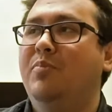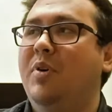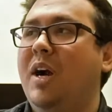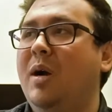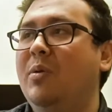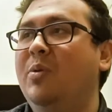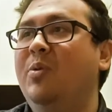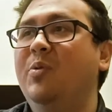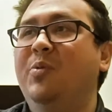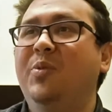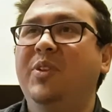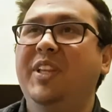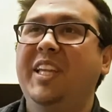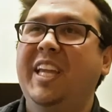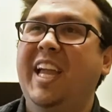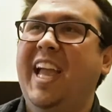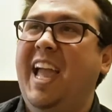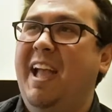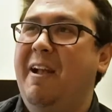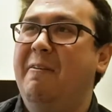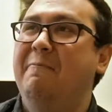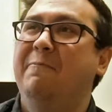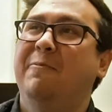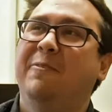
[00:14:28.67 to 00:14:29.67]

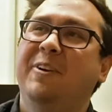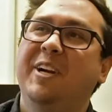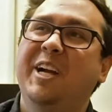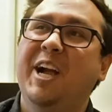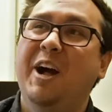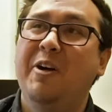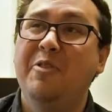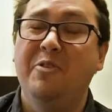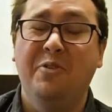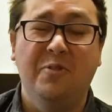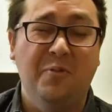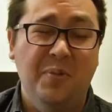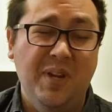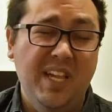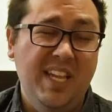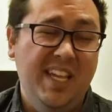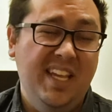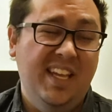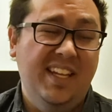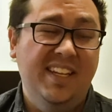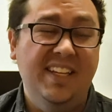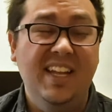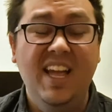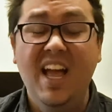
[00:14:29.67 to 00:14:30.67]
Probably every other
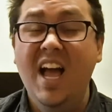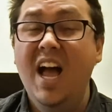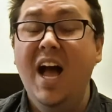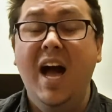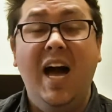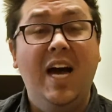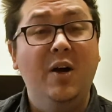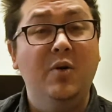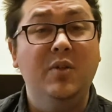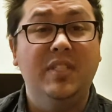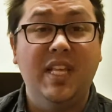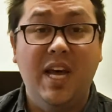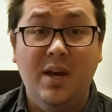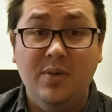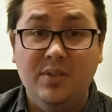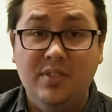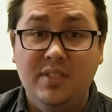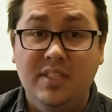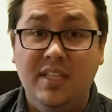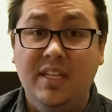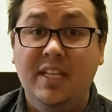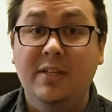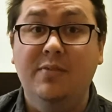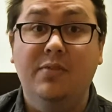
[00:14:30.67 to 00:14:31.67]
weekend I was house
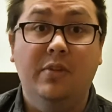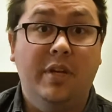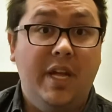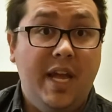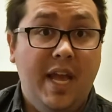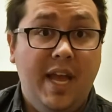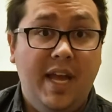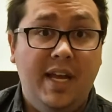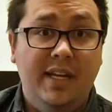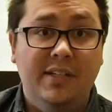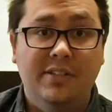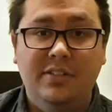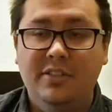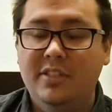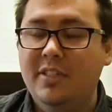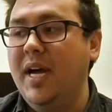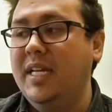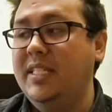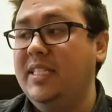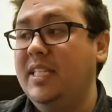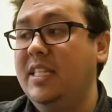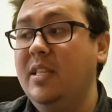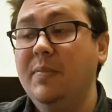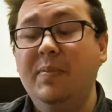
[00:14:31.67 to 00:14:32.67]
sitting for cash.
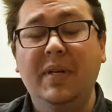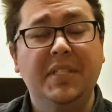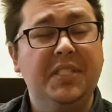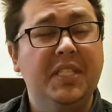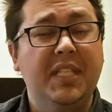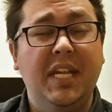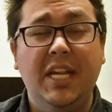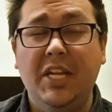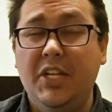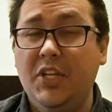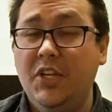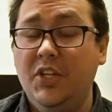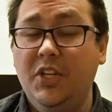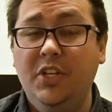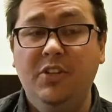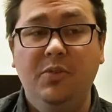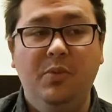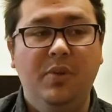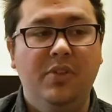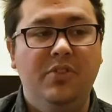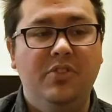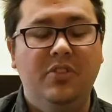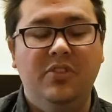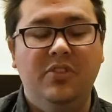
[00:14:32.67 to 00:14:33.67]
I did the best that I could
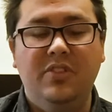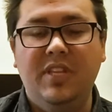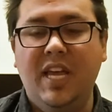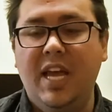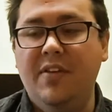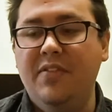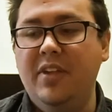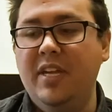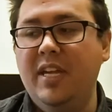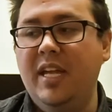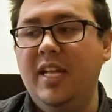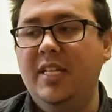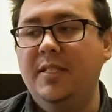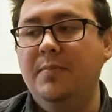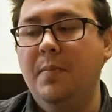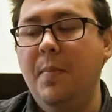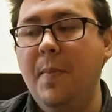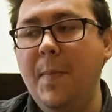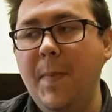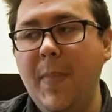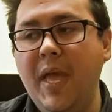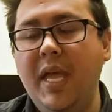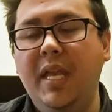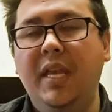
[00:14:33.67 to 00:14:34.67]
with just having as
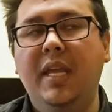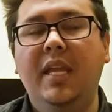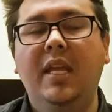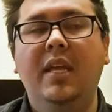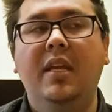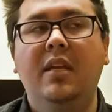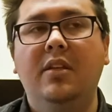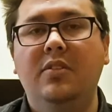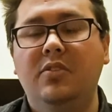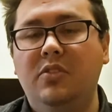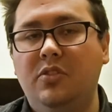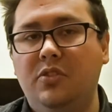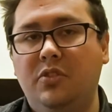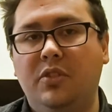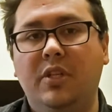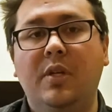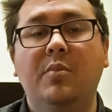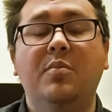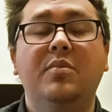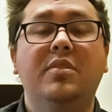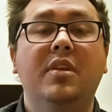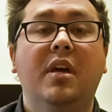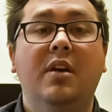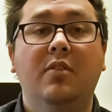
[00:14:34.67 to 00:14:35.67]
many
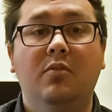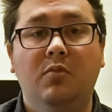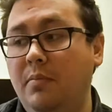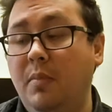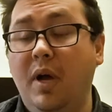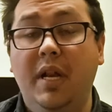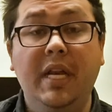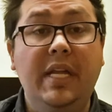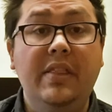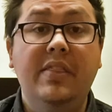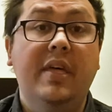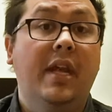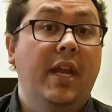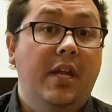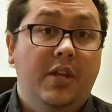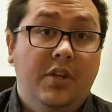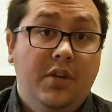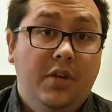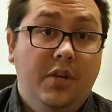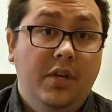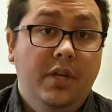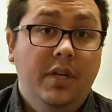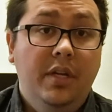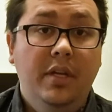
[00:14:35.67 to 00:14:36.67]
streams of money that I
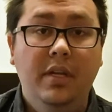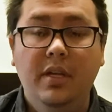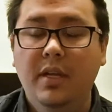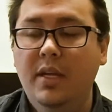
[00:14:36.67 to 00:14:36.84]
could.